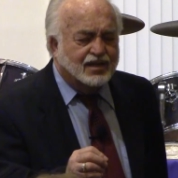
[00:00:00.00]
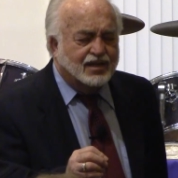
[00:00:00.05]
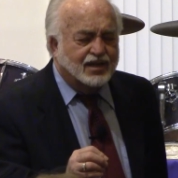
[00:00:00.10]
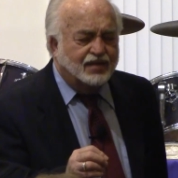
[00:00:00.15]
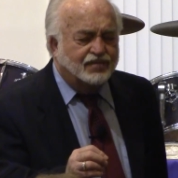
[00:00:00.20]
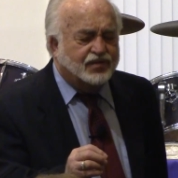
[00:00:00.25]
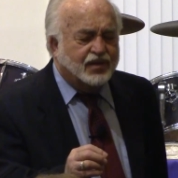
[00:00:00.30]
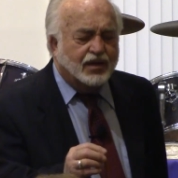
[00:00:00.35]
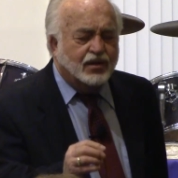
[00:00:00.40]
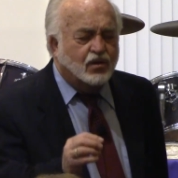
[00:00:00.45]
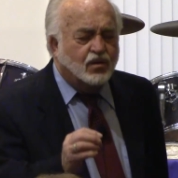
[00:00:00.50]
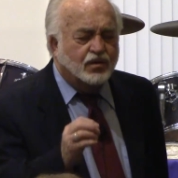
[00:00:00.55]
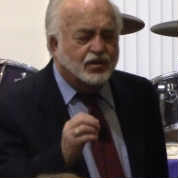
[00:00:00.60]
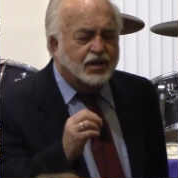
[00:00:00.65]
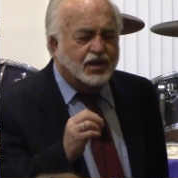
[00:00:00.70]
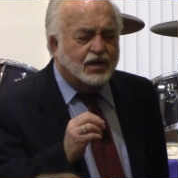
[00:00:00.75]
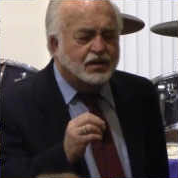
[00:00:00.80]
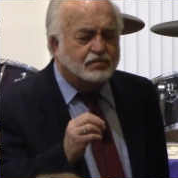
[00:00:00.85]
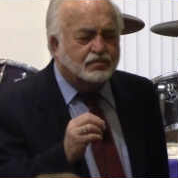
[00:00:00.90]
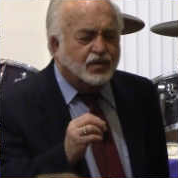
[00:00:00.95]
If they don't
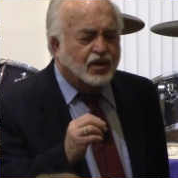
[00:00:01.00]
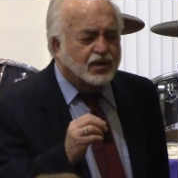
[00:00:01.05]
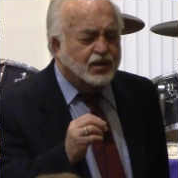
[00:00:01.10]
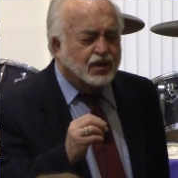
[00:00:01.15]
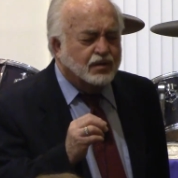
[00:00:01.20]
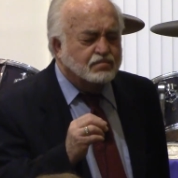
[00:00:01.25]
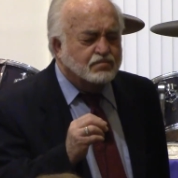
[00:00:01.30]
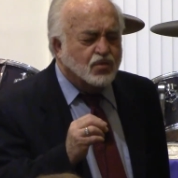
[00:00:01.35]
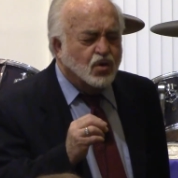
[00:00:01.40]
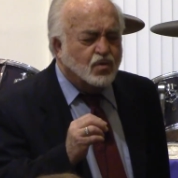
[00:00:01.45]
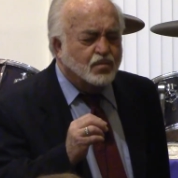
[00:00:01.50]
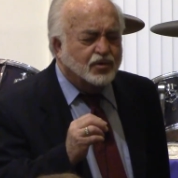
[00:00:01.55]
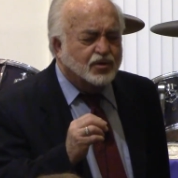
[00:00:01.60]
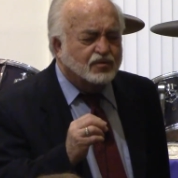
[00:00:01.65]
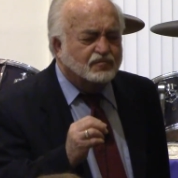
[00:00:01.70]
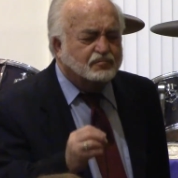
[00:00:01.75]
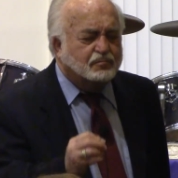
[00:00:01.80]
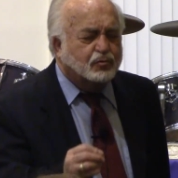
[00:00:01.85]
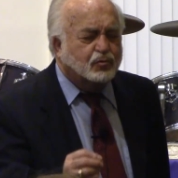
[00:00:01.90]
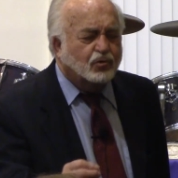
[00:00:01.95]
need but a moment
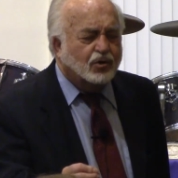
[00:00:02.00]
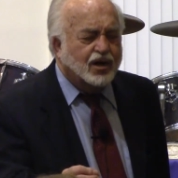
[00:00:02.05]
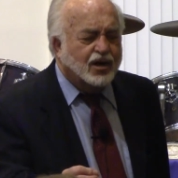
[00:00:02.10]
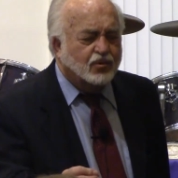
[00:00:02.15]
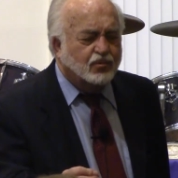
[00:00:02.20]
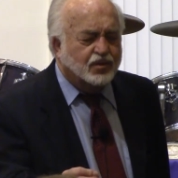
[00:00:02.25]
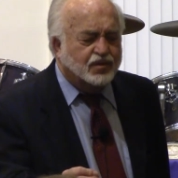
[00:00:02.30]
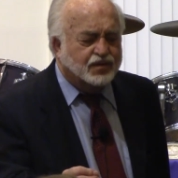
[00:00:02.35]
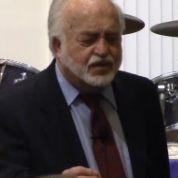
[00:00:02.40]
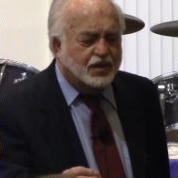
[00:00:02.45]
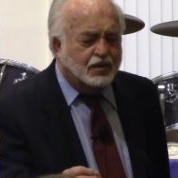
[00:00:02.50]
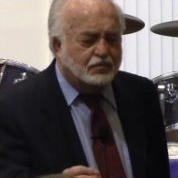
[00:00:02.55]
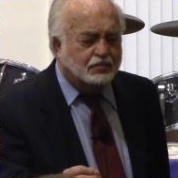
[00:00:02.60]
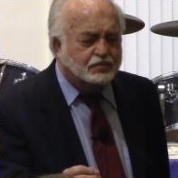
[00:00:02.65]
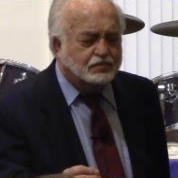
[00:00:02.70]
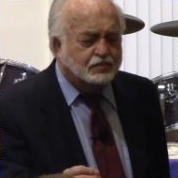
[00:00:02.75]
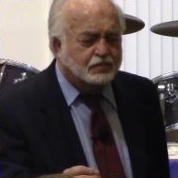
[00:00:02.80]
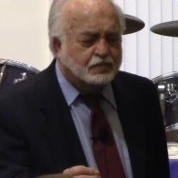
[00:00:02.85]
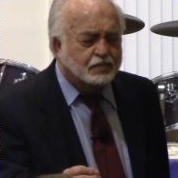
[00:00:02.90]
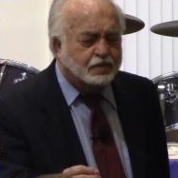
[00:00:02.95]
of prayer with
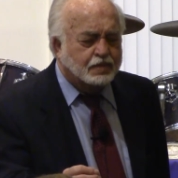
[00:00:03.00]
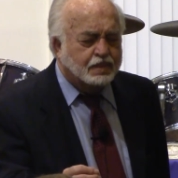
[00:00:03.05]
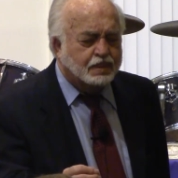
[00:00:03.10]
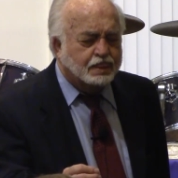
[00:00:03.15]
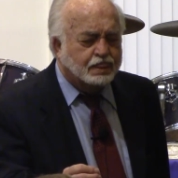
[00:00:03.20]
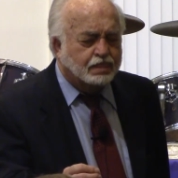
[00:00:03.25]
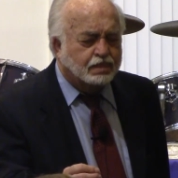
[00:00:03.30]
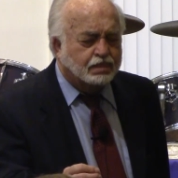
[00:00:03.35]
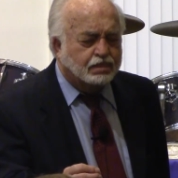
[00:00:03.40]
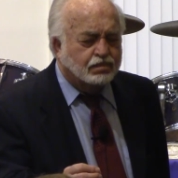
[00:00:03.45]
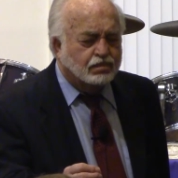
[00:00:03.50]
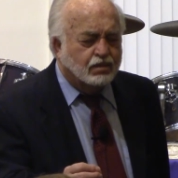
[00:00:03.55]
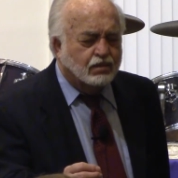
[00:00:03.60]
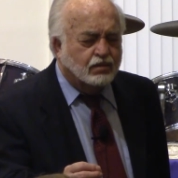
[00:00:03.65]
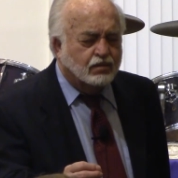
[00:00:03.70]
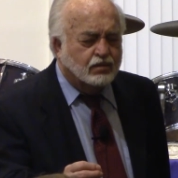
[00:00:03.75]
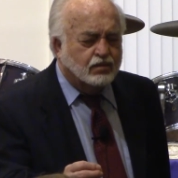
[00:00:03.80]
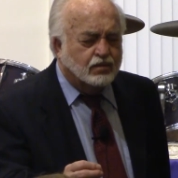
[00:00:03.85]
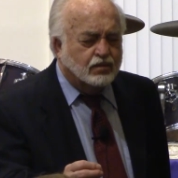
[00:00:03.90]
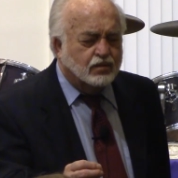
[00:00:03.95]

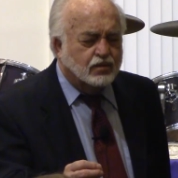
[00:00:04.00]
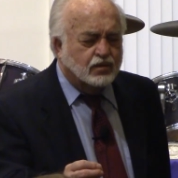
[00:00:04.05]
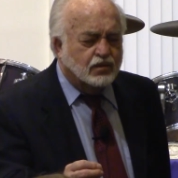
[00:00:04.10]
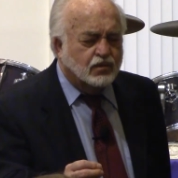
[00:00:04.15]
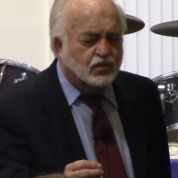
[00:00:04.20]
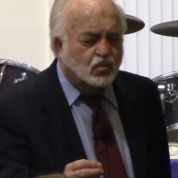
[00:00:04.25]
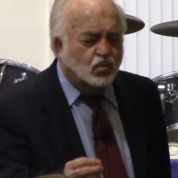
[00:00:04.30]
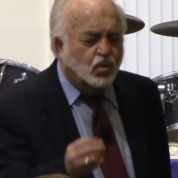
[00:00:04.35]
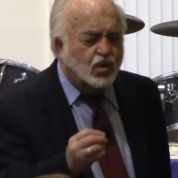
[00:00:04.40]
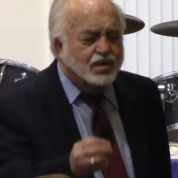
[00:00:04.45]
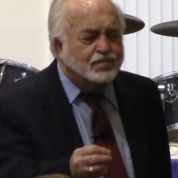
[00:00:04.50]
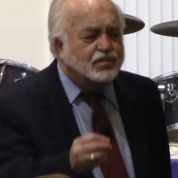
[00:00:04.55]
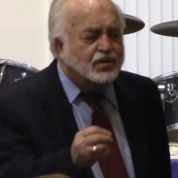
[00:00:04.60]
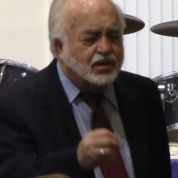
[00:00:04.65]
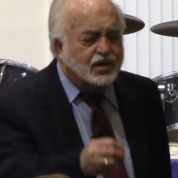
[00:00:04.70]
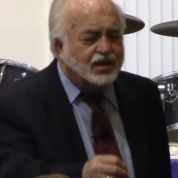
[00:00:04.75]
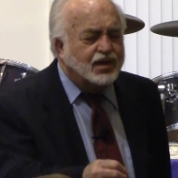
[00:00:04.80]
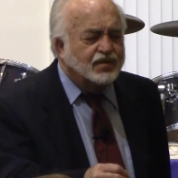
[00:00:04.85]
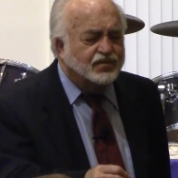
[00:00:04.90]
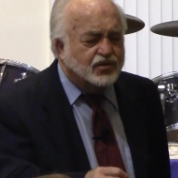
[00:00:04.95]
them. We
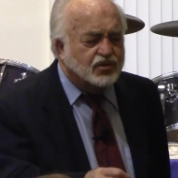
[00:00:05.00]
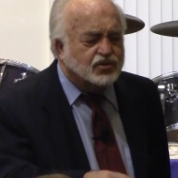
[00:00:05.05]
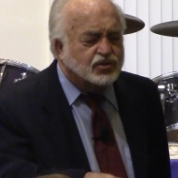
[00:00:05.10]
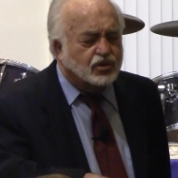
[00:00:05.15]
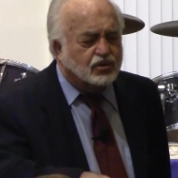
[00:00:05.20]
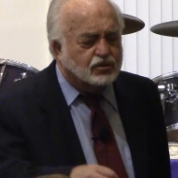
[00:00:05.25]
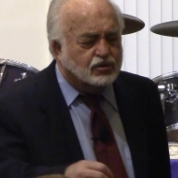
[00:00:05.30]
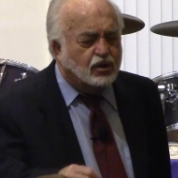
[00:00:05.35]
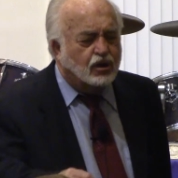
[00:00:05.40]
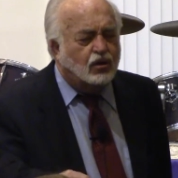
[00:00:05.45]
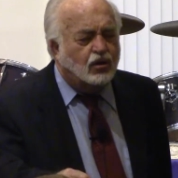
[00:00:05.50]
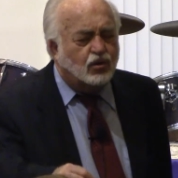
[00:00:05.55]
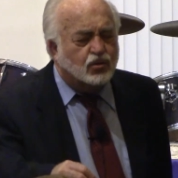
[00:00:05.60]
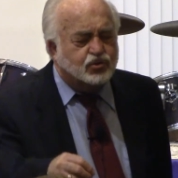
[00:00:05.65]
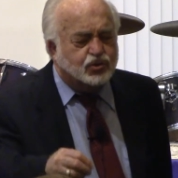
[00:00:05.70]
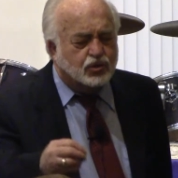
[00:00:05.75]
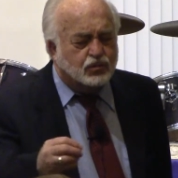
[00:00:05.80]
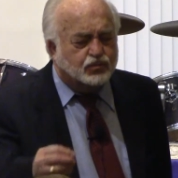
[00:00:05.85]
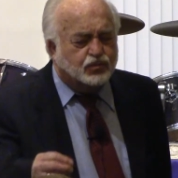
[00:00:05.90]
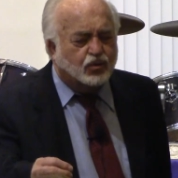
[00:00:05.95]
believers are
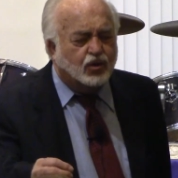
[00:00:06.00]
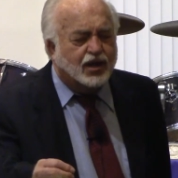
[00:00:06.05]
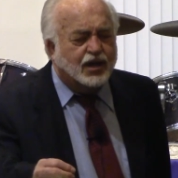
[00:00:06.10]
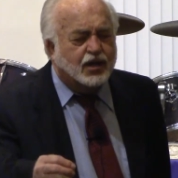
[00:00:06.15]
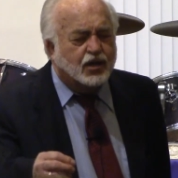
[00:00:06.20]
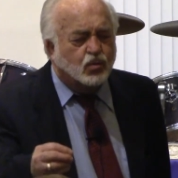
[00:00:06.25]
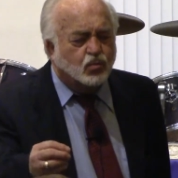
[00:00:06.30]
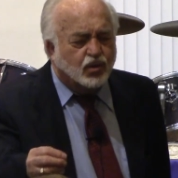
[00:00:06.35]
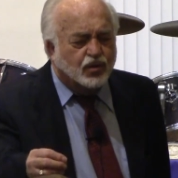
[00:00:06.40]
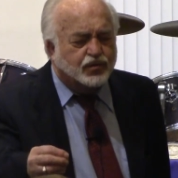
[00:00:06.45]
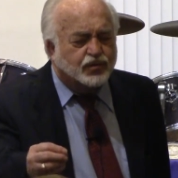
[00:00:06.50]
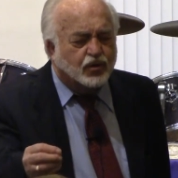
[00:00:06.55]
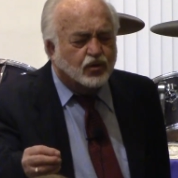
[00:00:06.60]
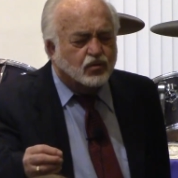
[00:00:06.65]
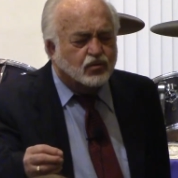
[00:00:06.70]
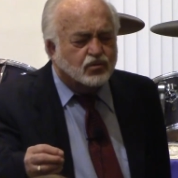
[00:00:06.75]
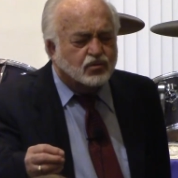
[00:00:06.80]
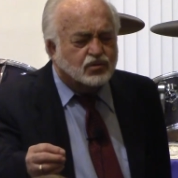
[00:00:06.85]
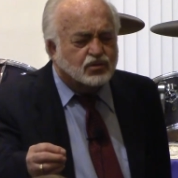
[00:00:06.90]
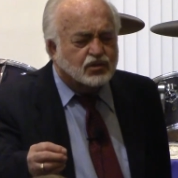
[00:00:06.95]
called to pray with
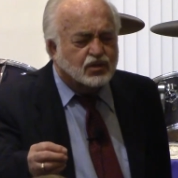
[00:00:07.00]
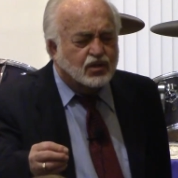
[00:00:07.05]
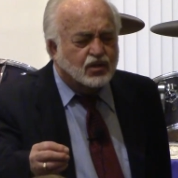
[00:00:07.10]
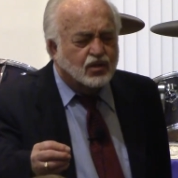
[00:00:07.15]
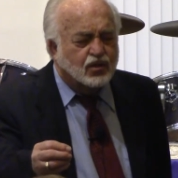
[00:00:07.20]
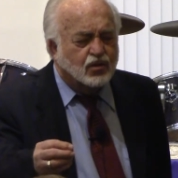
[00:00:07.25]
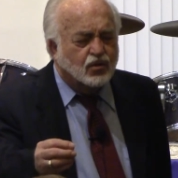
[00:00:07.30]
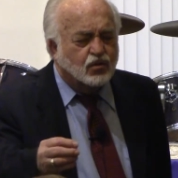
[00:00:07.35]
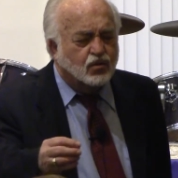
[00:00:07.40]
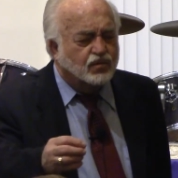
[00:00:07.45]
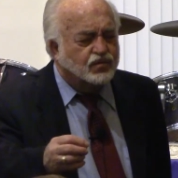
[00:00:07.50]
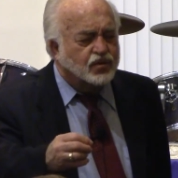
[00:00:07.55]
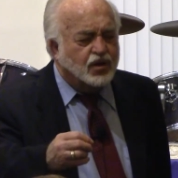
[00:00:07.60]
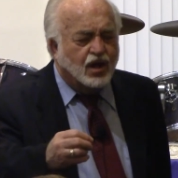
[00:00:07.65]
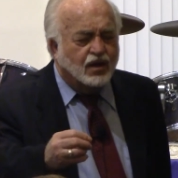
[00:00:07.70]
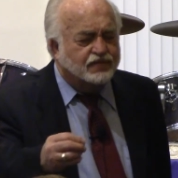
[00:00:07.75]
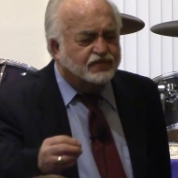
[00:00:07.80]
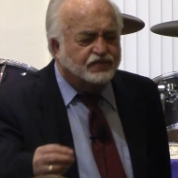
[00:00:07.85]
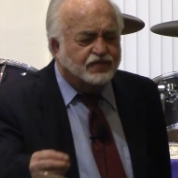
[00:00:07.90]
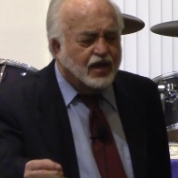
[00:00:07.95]
those who've
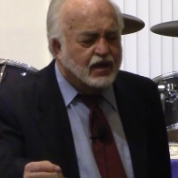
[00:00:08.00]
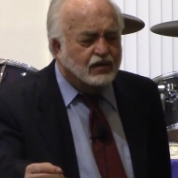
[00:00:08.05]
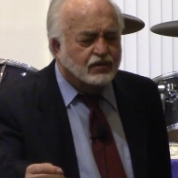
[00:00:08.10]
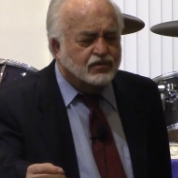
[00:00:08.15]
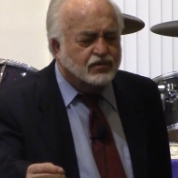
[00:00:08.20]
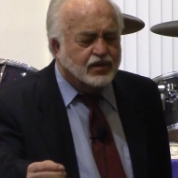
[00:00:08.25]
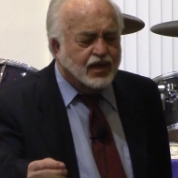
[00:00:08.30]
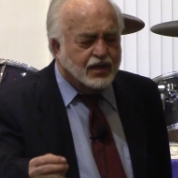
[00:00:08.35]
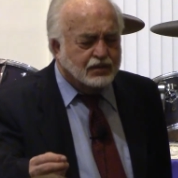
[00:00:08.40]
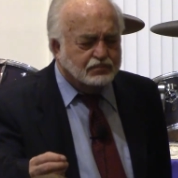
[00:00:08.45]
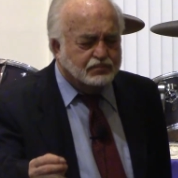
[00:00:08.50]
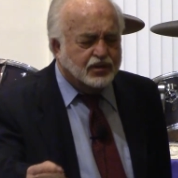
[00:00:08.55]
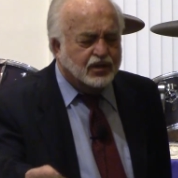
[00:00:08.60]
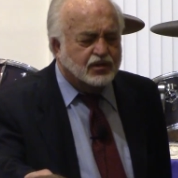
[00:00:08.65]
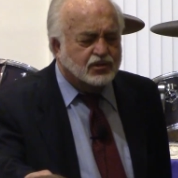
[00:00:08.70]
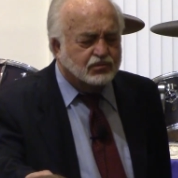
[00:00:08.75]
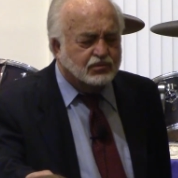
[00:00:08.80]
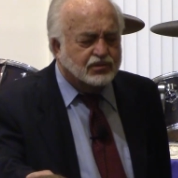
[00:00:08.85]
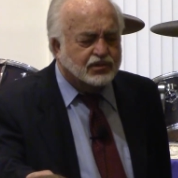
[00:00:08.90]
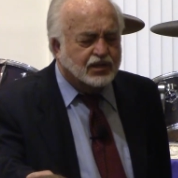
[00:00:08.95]
not found that
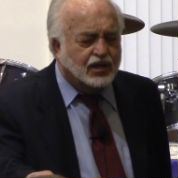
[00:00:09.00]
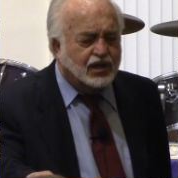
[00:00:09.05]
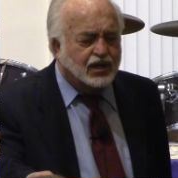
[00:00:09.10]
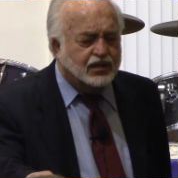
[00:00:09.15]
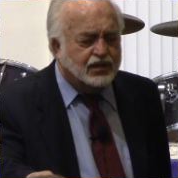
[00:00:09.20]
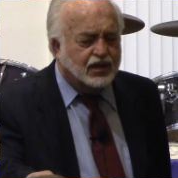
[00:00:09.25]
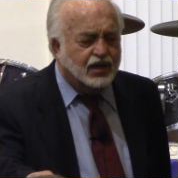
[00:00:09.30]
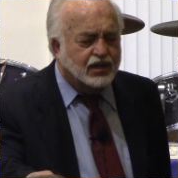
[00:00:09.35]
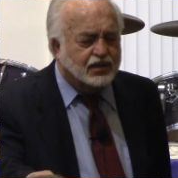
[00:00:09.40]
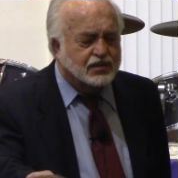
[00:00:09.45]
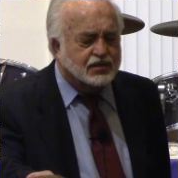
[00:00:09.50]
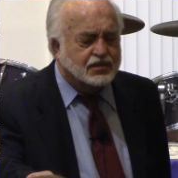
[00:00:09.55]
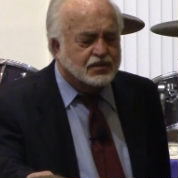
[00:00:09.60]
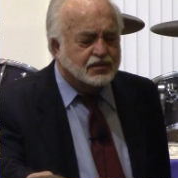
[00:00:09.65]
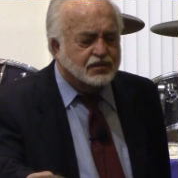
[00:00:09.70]
peace with God yet.